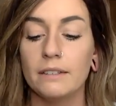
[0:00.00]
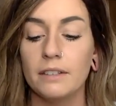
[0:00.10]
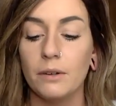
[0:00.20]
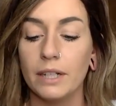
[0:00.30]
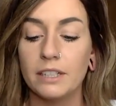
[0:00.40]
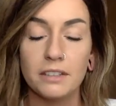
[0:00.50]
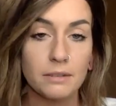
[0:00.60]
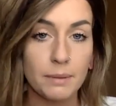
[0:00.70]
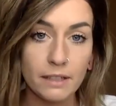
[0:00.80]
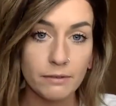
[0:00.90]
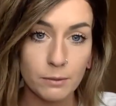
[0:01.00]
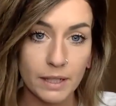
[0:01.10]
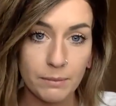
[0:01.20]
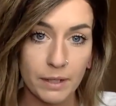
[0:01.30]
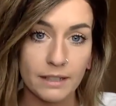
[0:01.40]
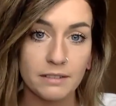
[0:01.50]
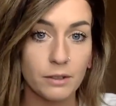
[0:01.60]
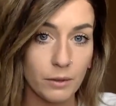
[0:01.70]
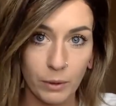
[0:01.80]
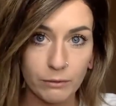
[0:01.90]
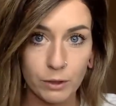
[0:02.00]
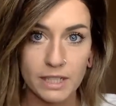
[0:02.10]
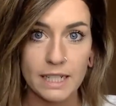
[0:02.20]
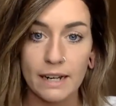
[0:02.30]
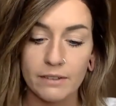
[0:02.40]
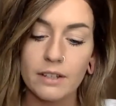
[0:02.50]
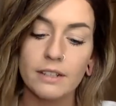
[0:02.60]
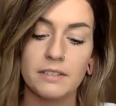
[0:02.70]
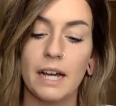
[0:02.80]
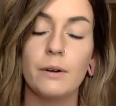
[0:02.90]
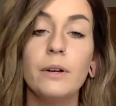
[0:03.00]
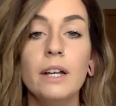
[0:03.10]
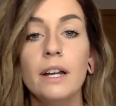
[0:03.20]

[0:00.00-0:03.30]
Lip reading: So I just explain the full month price, you know, the $114 after the discount.